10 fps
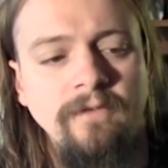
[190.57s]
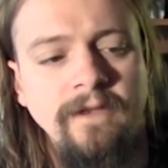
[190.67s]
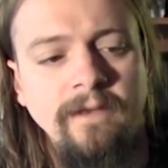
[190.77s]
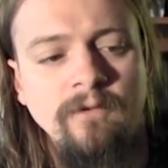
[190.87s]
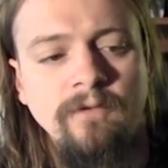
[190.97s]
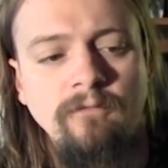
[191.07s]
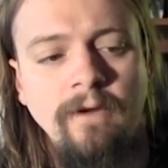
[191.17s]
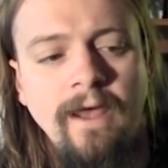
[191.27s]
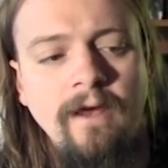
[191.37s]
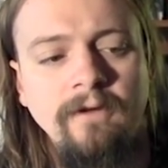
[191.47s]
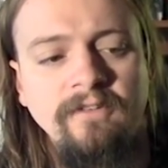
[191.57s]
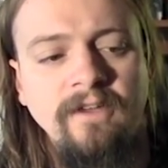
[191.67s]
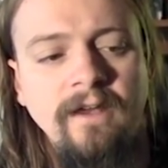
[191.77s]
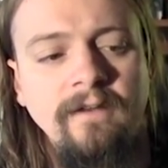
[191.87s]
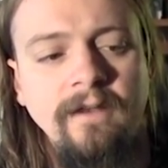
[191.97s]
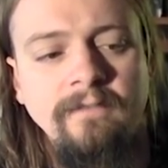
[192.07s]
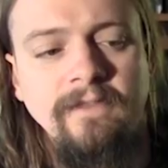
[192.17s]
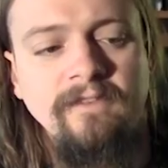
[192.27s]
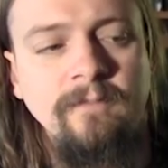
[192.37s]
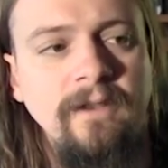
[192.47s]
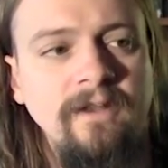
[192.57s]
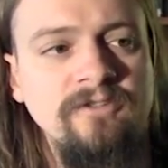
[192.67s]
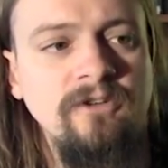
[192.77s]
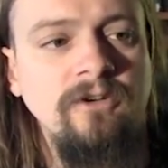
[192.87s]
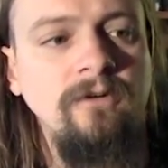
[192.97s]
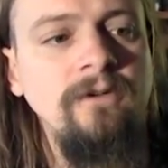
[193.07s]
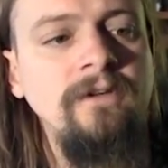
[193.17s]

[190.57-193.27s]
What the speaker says: and he can move it around side like this, spinning in a circle.